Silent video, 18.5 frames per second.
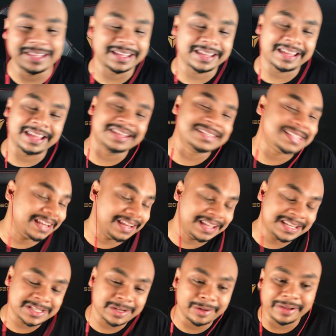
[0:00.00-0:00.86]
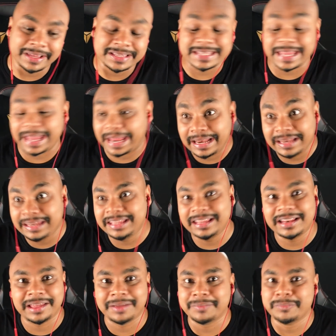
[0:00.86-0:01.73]
the case that as long as
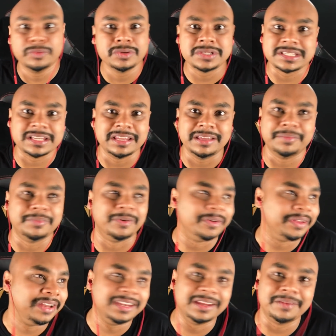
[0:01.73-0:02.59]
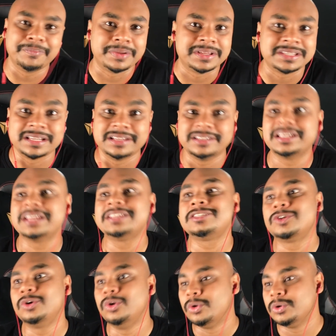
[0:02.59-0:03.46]
any like Muslim or Indian person
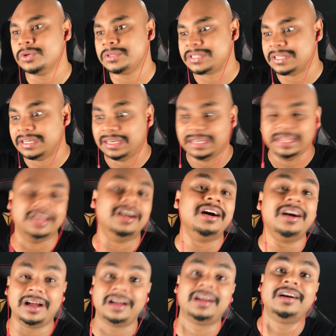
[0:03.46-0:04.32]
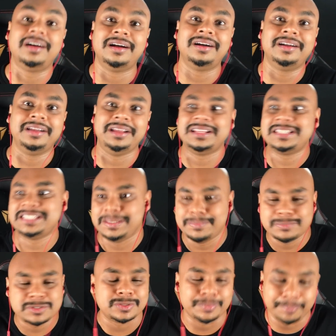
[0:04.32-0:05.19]
just goes near her, it
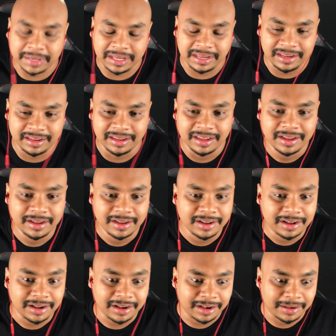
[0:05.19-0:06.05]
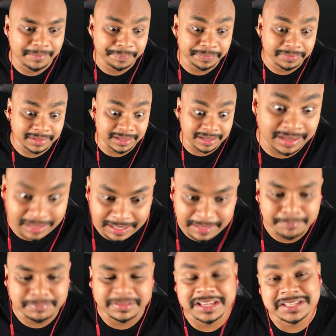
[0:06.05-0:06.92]
seems to be
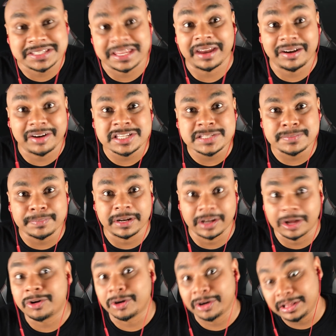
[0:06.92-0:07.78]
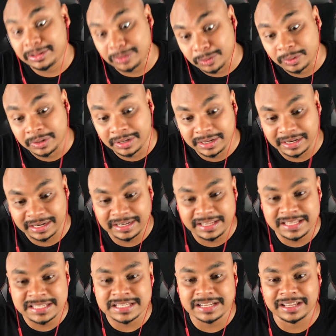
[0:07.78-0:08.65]
claimed as harassment according to her at
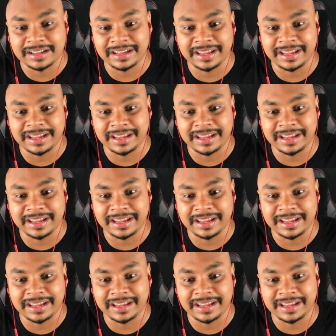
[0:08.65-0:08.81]
least lah.